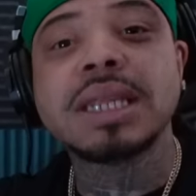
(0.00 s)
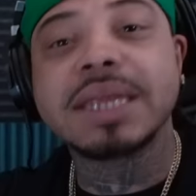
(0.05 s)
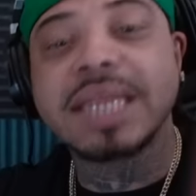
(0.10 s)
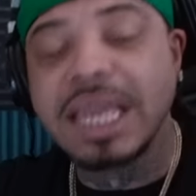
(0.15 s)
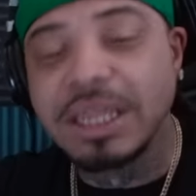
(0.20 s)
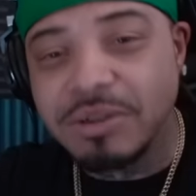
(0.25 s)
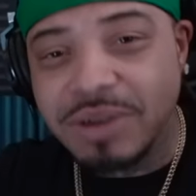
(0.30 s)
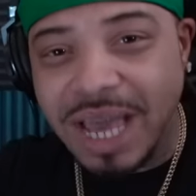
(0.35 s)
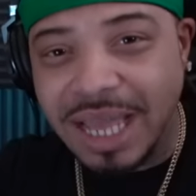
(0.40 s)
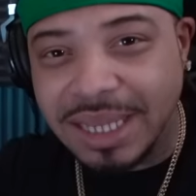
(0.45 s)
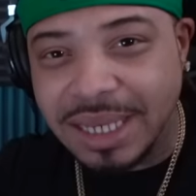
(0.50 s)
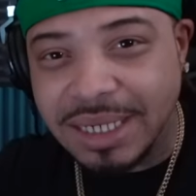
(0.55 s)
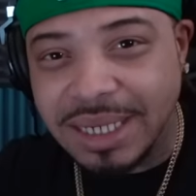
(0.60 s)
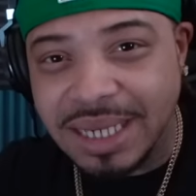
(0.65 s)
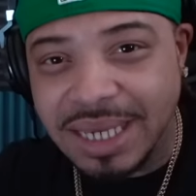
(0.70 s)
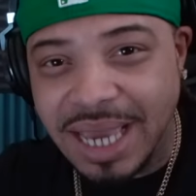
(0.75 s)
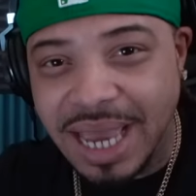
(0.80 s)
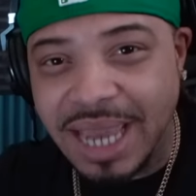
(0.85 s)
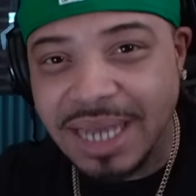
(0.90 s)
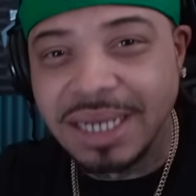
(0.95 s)
Then you got the
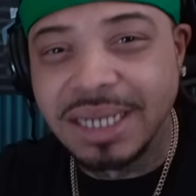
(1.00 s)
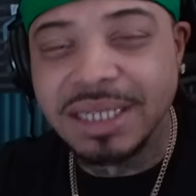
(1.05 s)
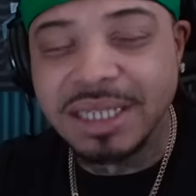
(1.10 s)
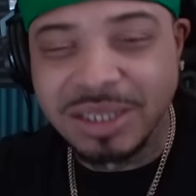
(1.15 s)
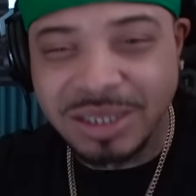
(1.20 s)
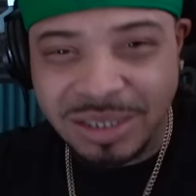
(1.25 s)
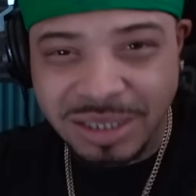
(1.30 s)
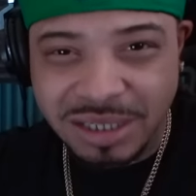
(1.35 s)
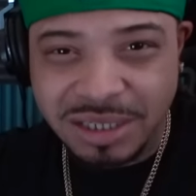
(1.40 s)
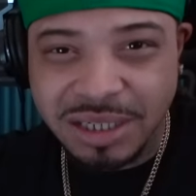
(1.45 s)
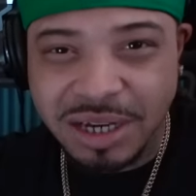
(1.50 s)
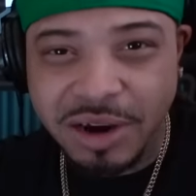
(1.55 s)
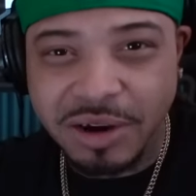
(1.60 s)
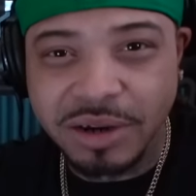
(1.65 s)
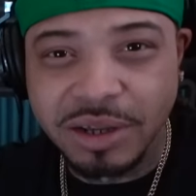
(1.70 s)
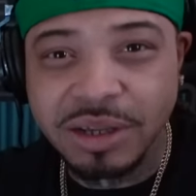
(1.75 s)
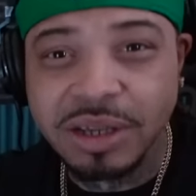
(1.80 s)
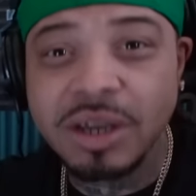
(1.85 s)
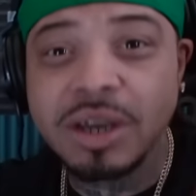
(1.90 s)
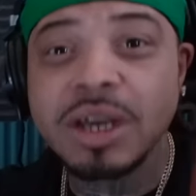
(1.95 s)
DA, the district
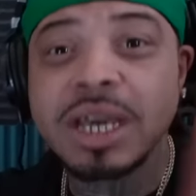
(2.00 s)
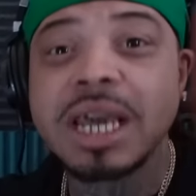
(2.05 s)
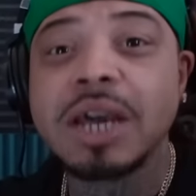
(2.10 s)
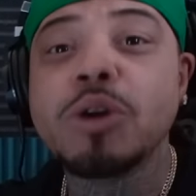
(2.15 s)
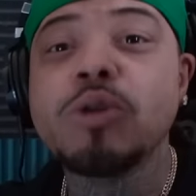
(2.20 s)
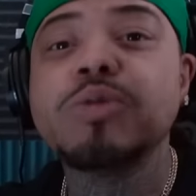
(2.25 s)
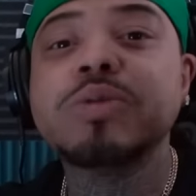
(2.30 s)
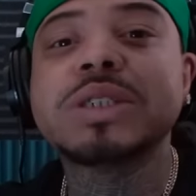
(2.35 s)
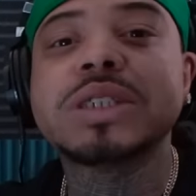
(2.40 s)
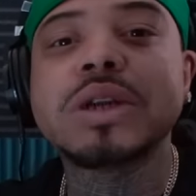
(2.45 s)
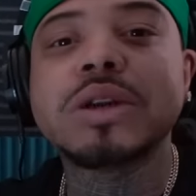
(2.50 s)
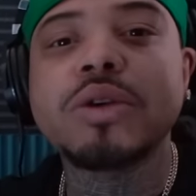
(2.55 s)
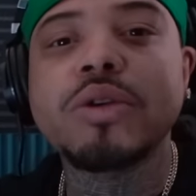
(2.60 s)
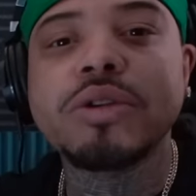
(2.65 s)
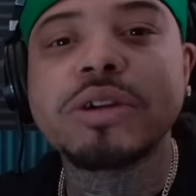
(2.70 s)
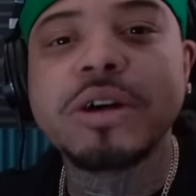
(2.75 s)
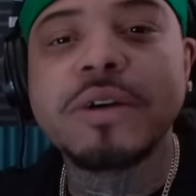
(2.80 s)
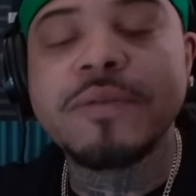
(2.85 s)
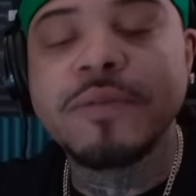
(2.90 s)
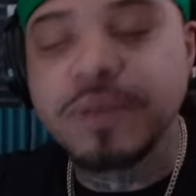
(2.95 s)
attorney, who's the
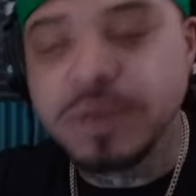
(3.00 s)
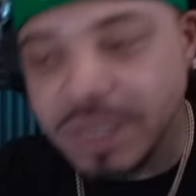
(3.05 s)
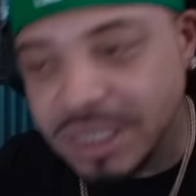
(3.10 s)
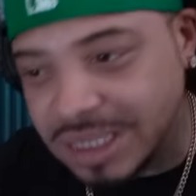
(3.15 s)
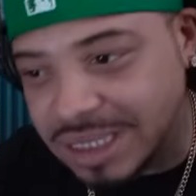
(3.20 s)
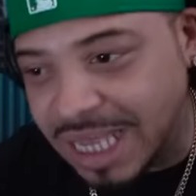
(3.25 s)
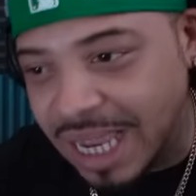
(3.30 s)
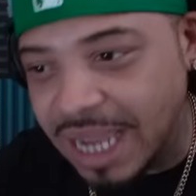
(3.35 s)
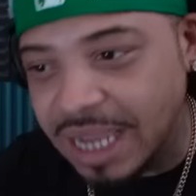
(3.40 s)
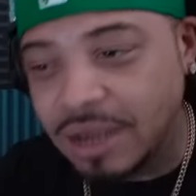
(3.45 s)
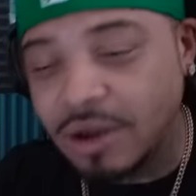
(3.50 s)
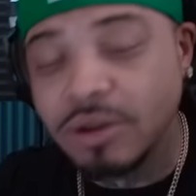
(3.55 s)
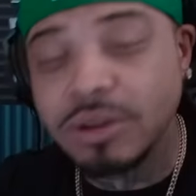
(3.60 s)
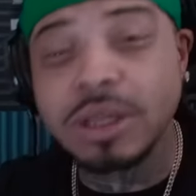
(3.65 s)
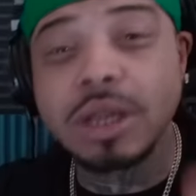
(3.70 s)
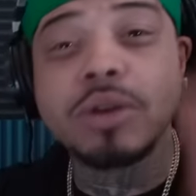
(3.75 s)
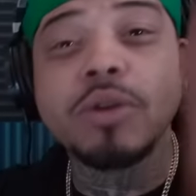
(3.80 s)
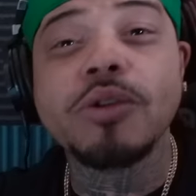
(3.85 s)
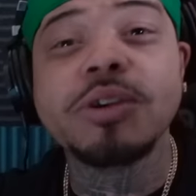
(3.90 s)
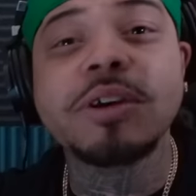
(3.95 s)
lawyer for the state,
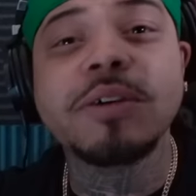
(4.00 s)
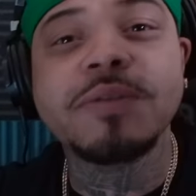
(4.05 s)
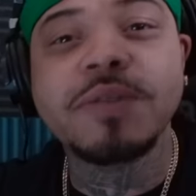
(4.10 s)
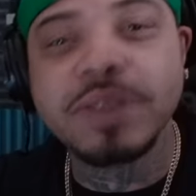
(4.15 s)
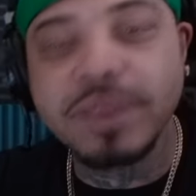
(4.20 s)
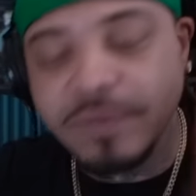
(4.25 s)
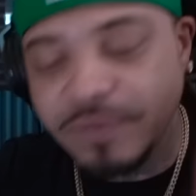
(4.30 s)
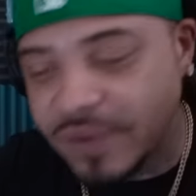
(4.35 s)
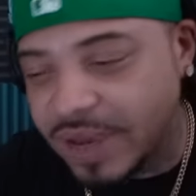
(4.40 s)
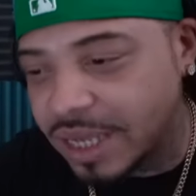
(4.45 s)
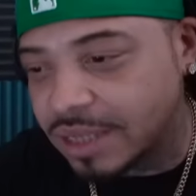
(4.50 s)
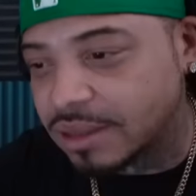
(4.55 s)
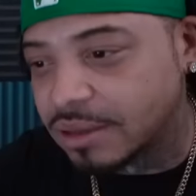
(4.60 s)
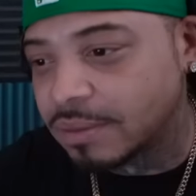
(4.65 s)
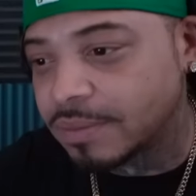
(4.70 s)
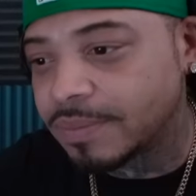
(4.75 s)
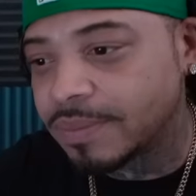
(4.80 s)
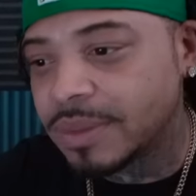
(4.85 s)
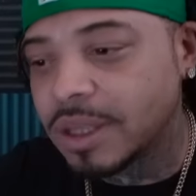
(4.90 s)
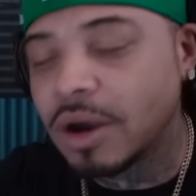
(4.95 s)
the lawyer for the
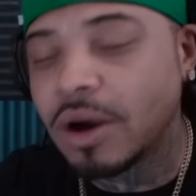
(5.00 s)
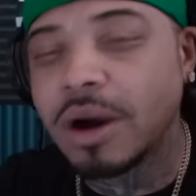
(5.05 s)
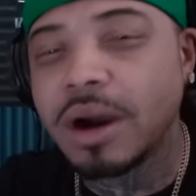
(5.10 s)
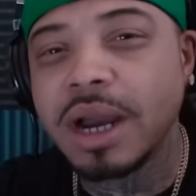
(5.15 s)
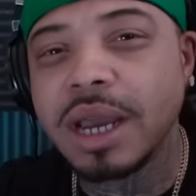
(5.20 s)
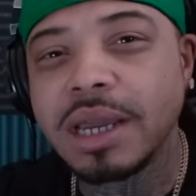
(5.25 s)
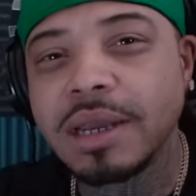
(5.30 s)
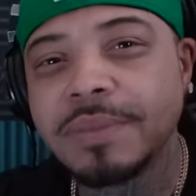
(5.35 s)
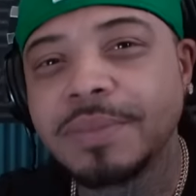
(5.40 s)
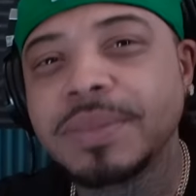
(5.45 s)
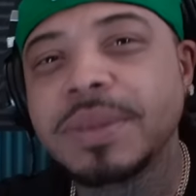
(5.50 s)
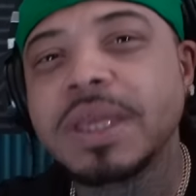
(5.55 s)
victim. All right.